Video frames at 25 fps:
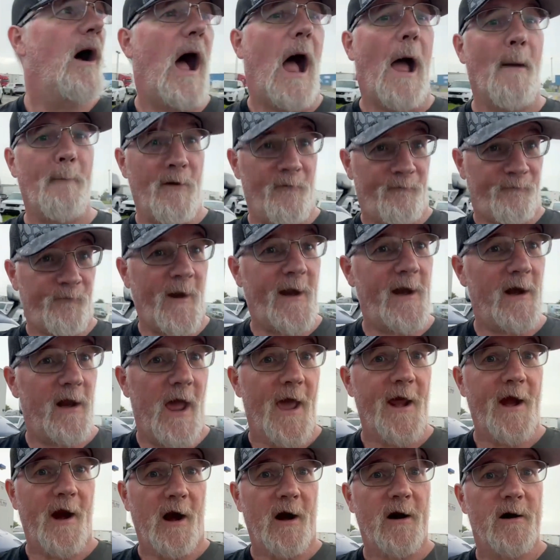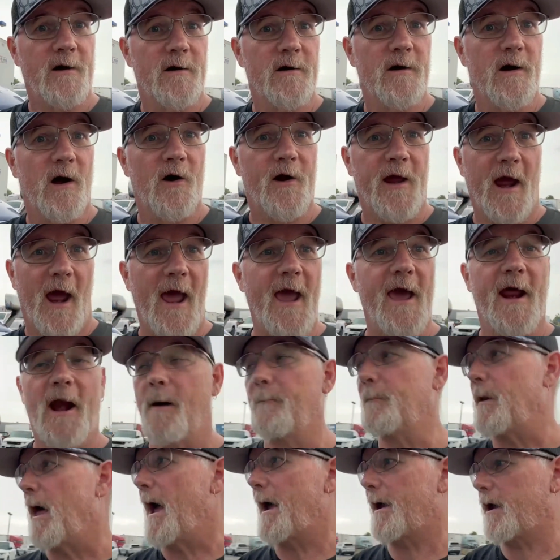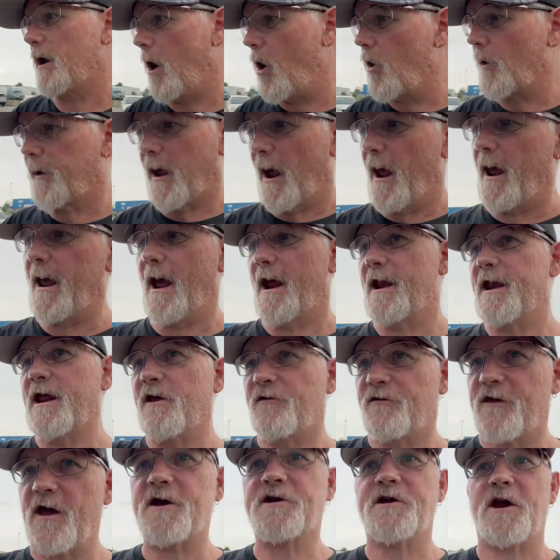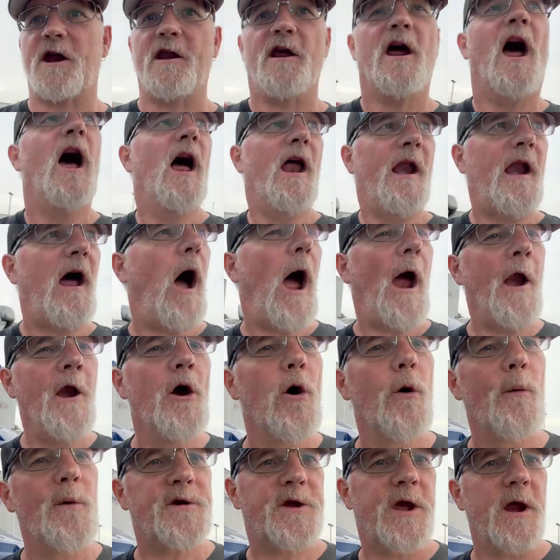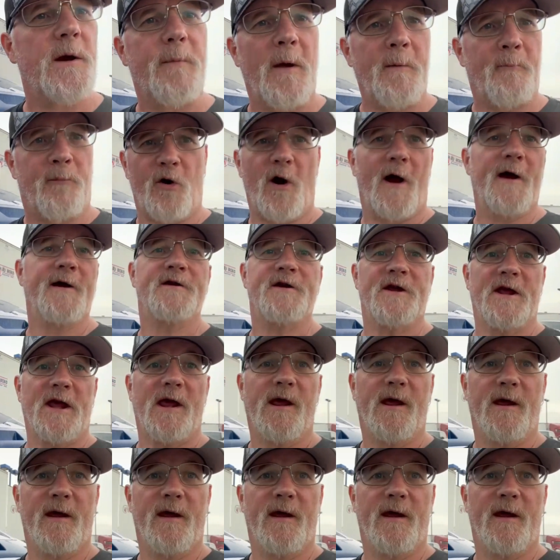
I'm at Freightliner, okay? And I'm like, okay, I need this. Now, I knew it was going to be pricey.